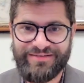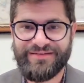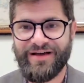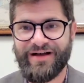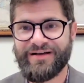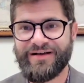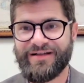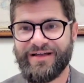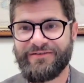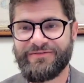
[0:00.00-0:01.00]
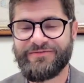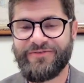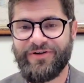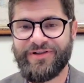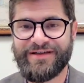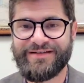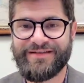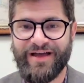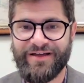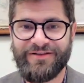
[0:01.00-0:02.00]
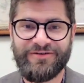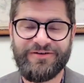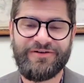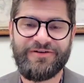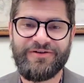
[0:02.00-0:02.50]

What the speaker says: stuck of falling into either